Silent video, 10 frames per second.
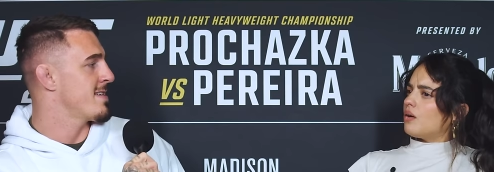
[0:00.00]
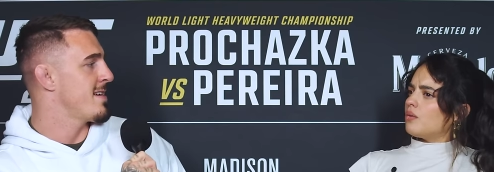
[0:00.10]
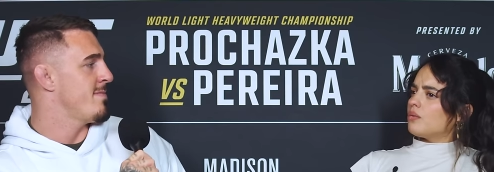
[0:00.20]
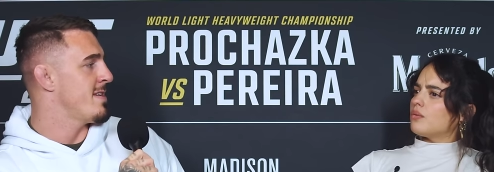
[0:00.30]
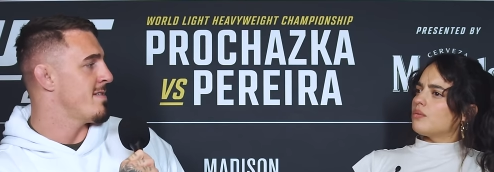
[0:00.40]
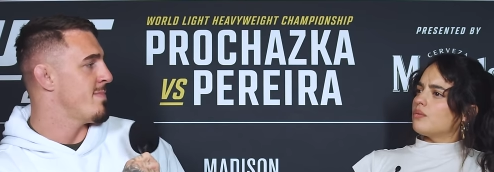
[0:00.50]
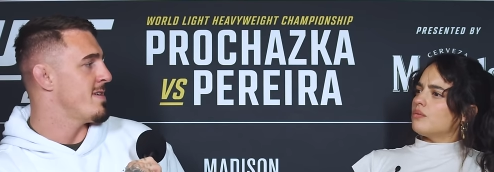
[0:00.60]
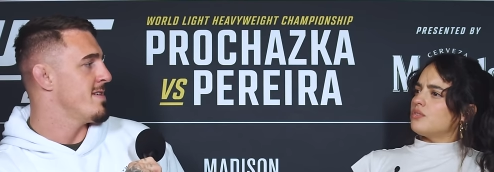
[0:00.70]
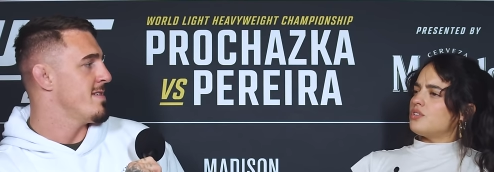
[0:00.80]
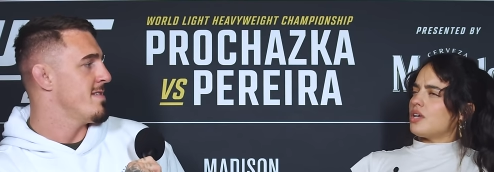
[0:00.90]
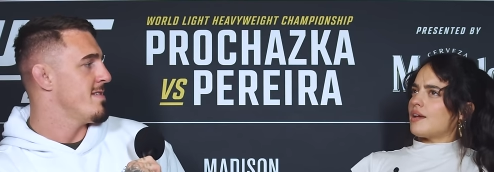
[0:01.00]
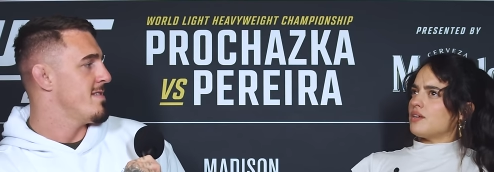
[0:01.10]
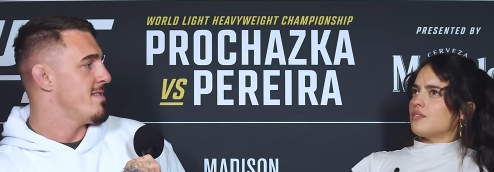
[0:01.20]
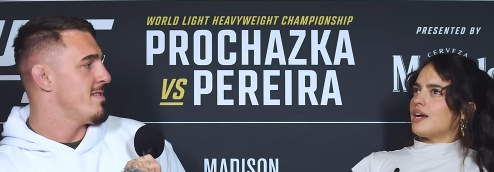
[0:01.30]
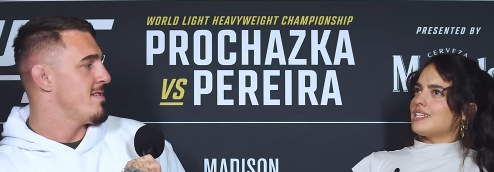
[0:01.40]
Speaker 1: I keep needing to pee. Have you
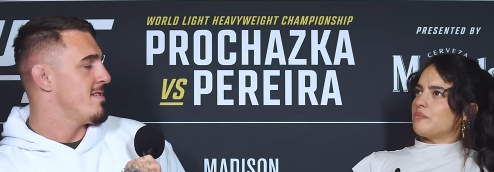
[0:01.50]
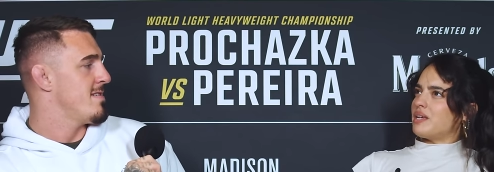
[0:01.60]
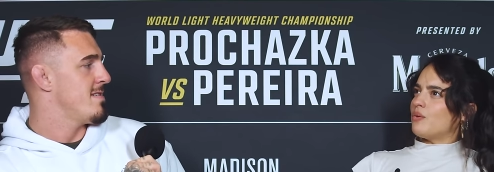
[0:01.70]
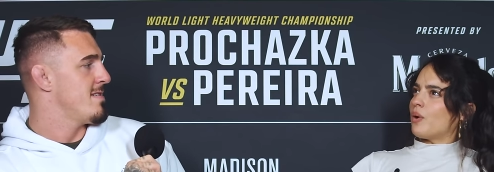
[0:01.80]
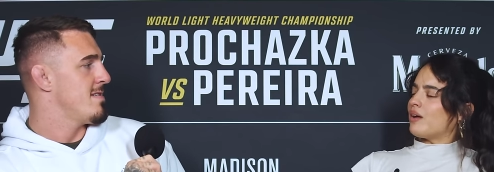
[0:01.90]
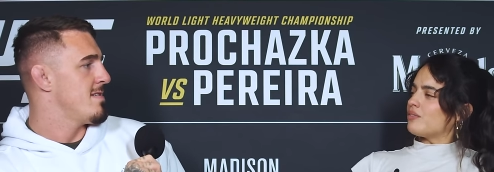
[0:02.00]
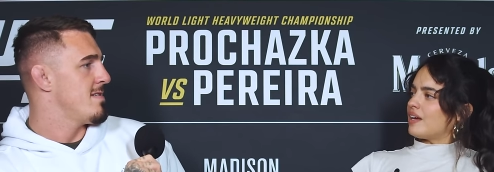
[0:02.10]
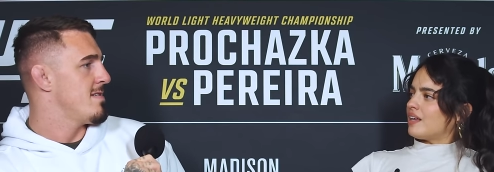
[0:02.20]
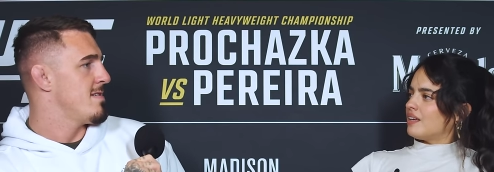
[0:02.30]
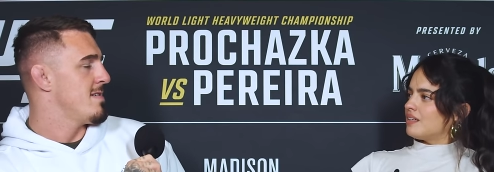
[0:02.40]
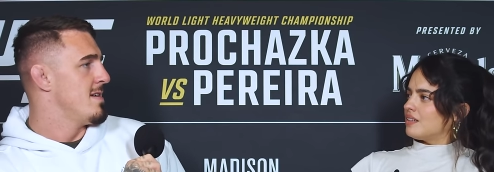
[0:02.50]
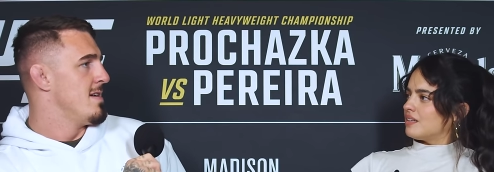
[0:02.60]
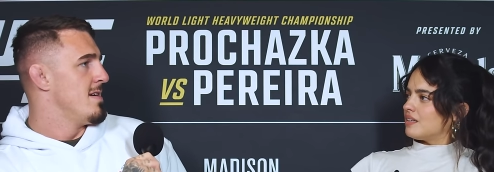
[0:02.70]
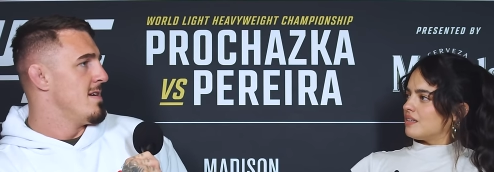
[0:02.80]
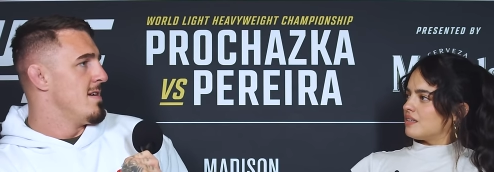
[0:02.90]
ever had to pee while fighting?
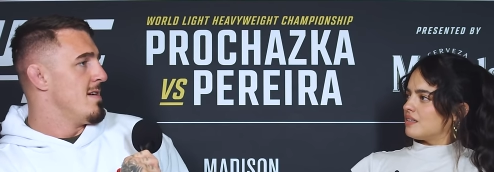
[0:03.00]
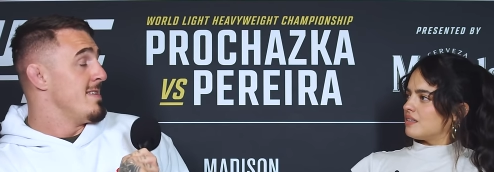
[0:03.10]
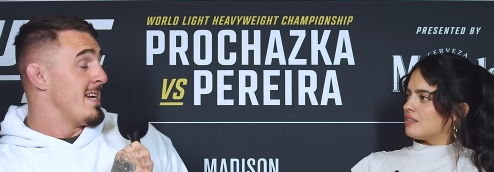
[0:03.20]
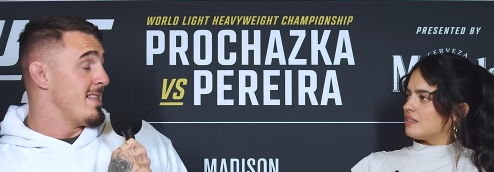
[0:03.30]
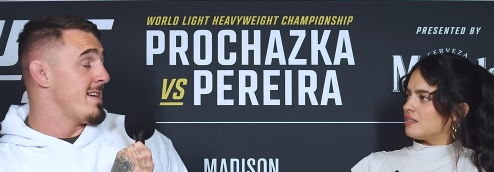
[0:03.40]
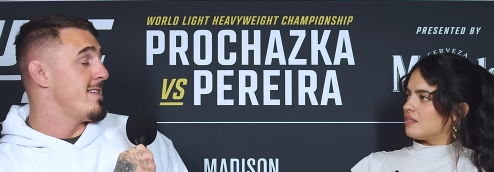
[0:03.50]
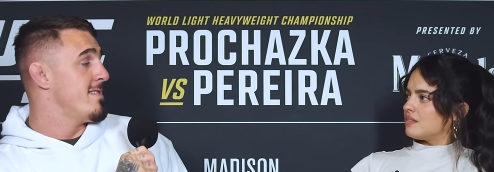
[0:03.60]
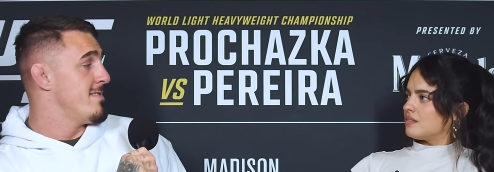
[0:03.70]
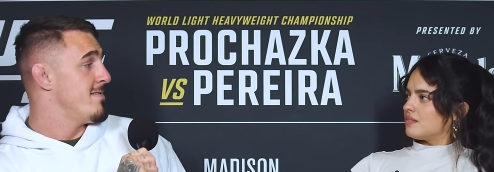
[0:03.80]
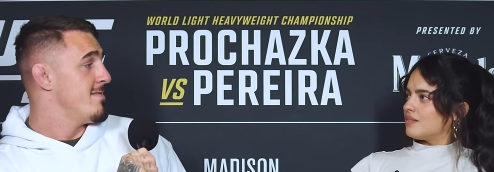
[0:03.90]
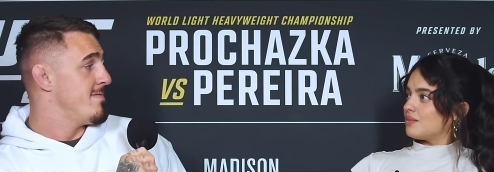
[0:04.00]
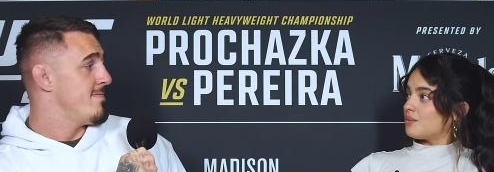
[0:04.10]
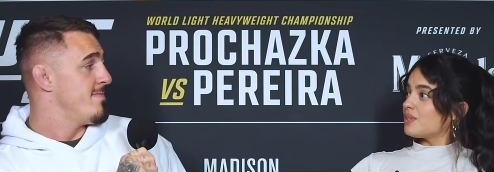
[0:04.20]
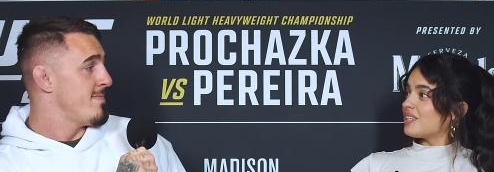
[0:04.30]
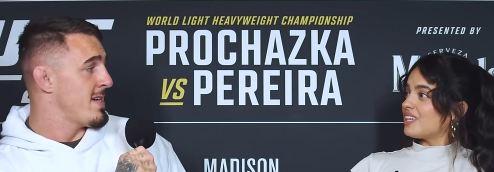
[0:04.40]
Speaker 2: Nearly.
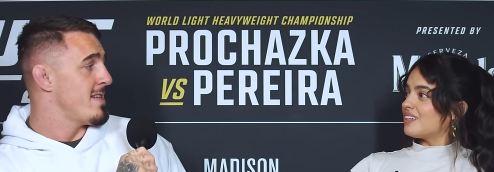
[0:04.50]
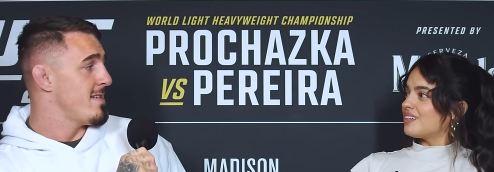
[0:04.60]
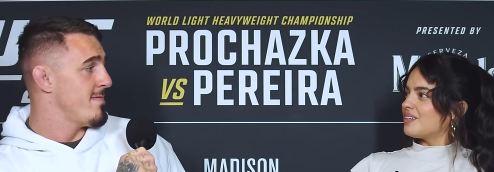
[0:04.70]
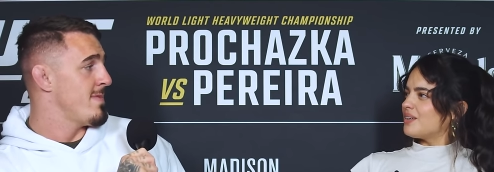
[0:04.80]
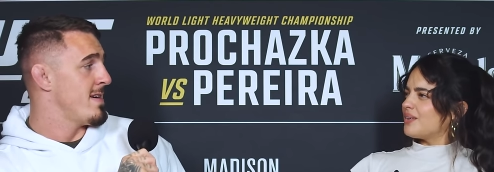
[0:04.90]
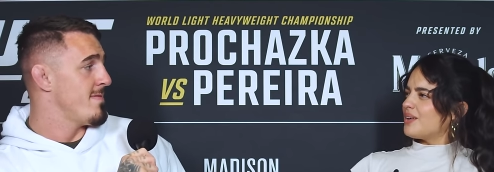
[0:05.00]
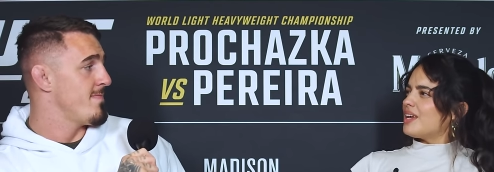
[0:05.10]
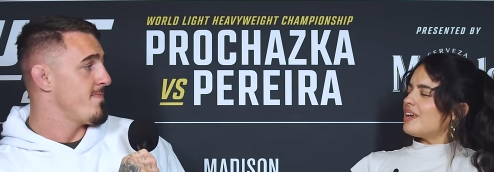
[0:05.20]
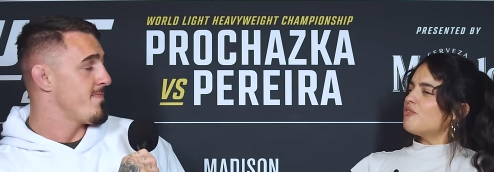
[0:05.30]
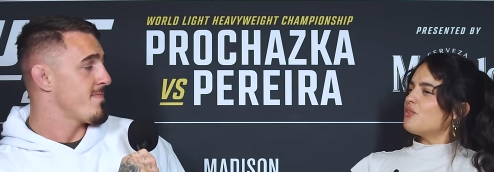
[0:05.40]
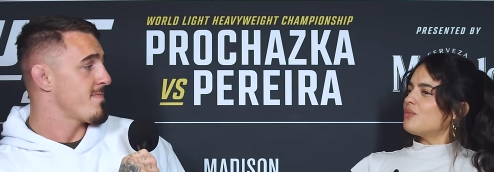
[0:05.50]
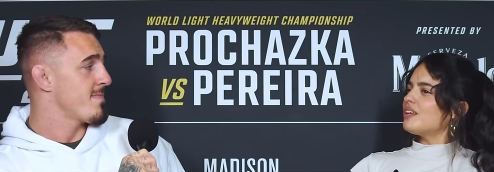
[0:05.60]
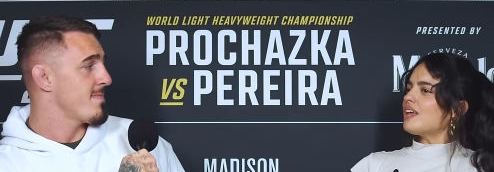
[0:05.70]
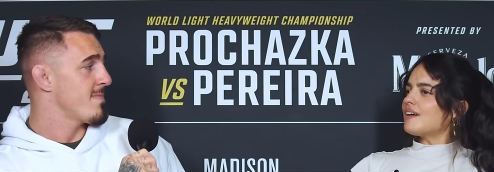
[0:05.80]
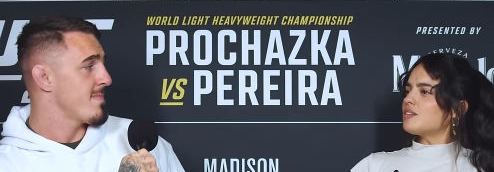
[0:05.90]
Speaker 1: Really?
Speaker 2: Nearly, yeah.
Speaker 1: If you
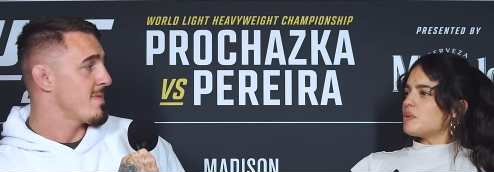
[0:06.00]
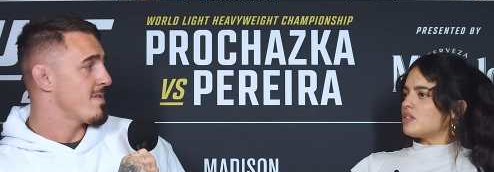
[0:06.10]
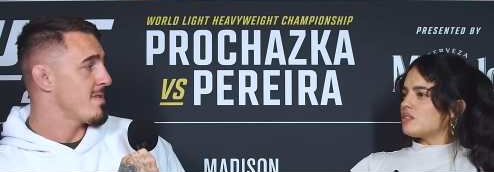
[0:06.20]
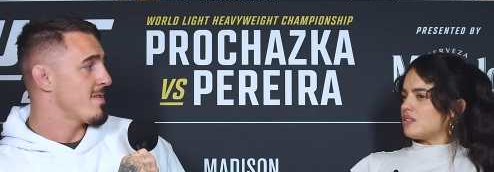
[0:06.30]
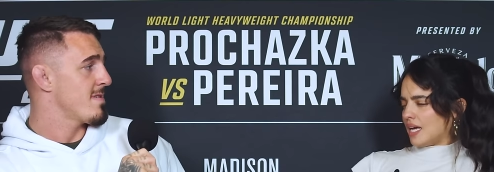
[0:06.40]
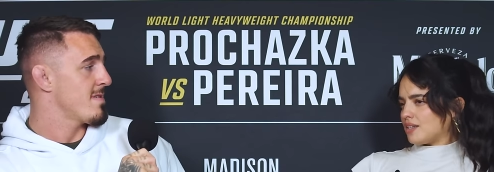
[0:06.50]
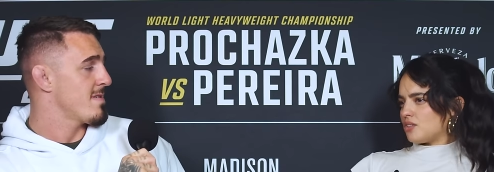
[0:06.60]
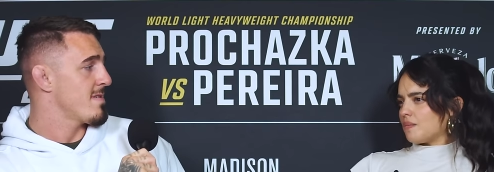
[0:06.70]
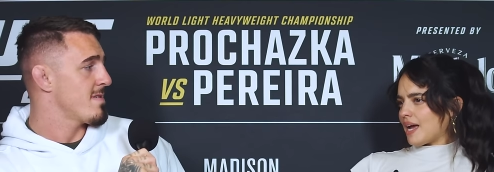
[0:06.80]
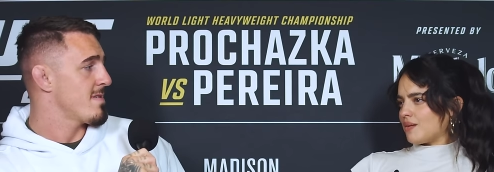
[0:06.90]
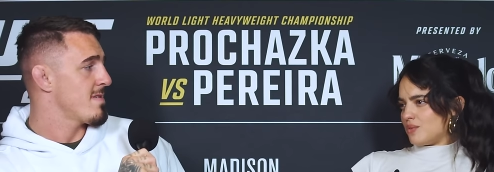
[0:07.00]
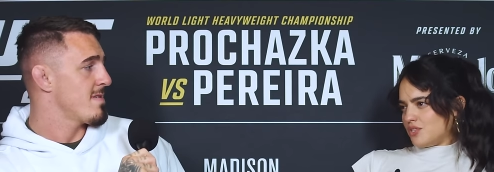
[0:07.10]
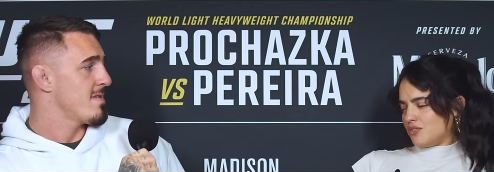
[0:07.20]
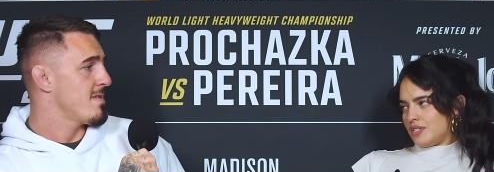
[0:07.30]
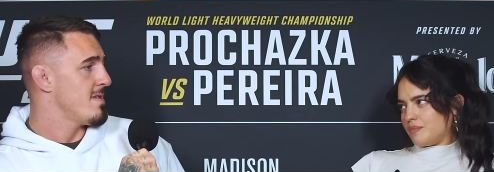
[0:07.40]
did have to pee like so bad, would
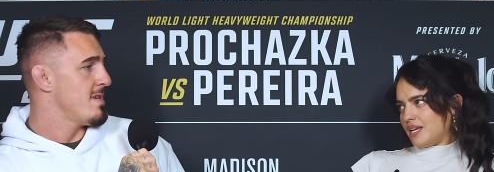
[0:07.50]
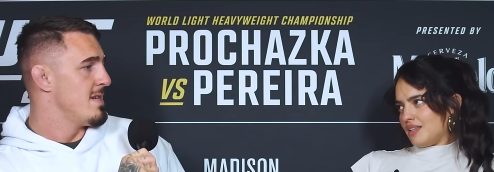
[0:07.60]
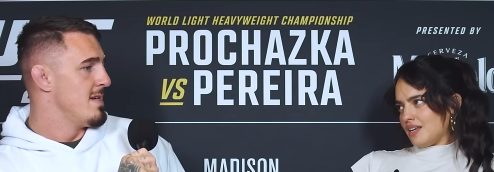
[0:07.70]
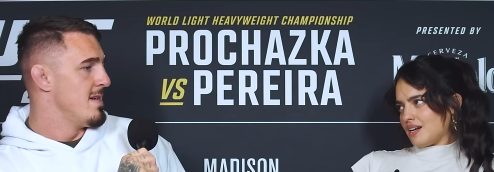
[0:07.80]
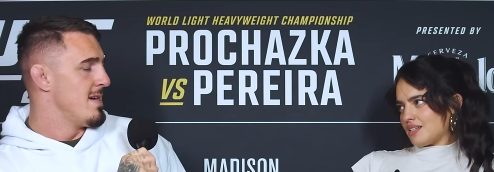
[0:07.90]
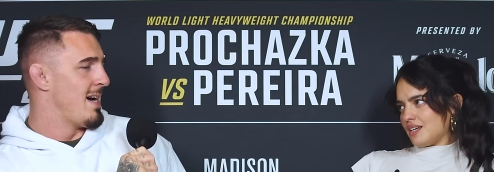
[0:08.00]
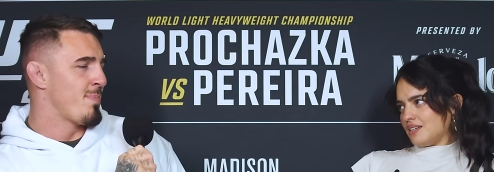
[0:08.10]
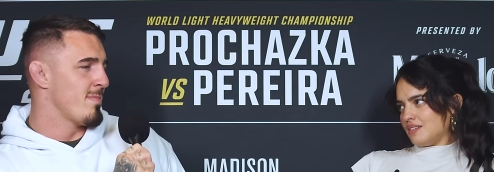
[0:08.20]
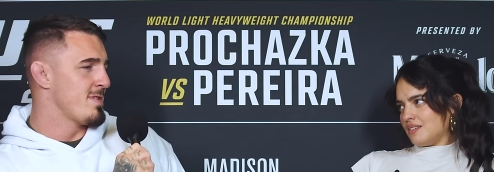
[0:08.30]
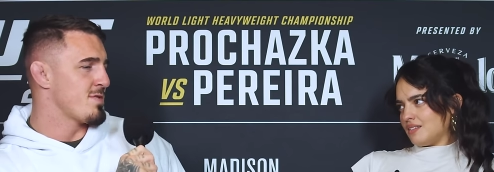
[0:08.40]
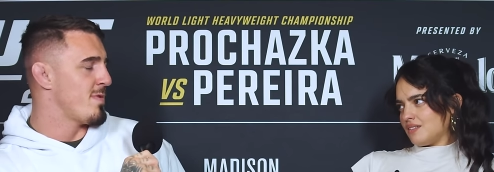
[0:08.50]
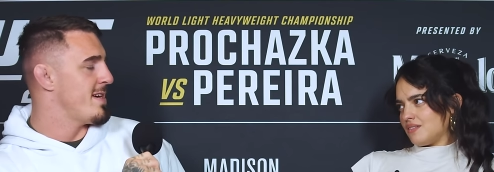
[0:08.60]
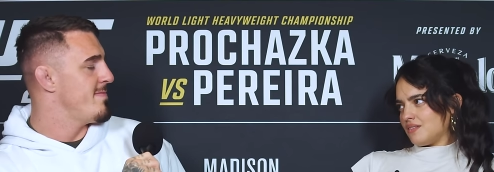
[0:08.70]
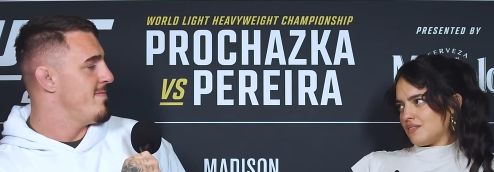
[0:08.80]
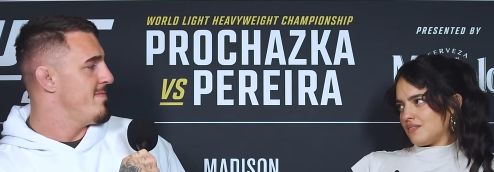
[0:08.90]
you just pee in the octagon?
Speaker 2: I'd probably just wait.